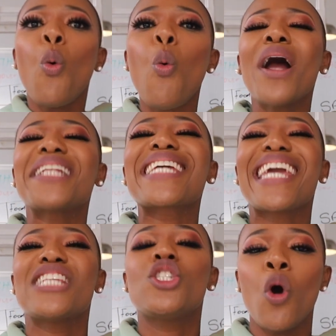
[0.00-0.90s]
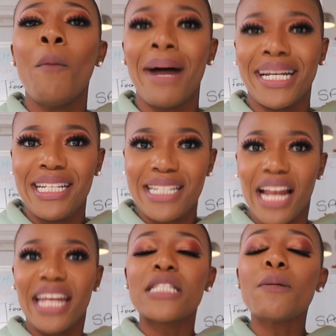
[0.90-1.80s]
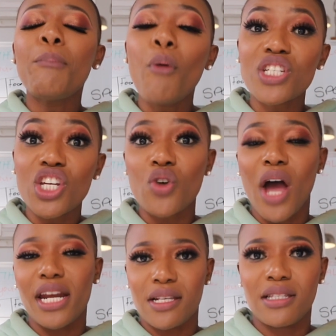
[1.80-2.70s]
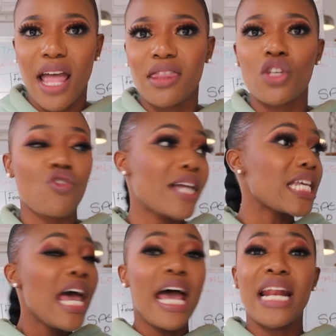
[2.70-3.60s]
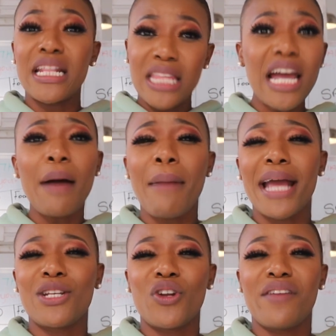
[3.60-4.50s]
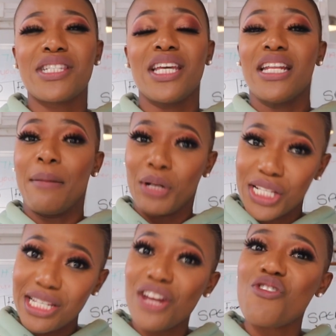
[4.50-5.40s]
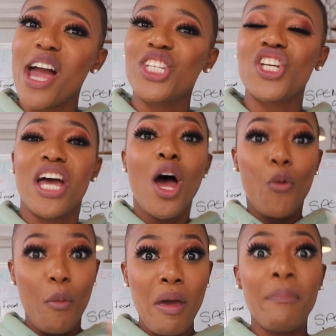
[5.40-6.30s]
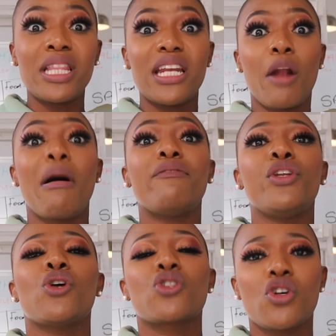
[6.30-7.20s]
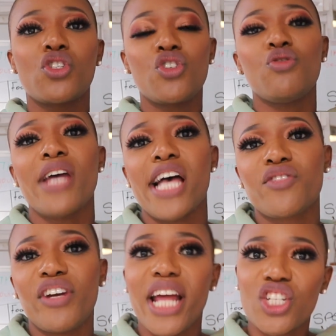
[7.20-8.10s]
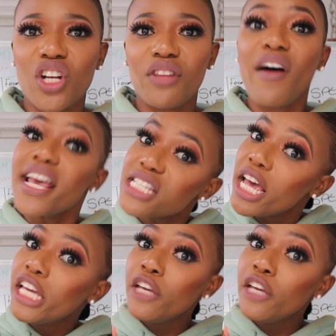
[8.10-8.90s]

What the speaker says: What is your money dial? And it's important to understand this, right? And I think I might not have said it. I'm going to say it right here. Remember that none of my videos constitute as financial advice.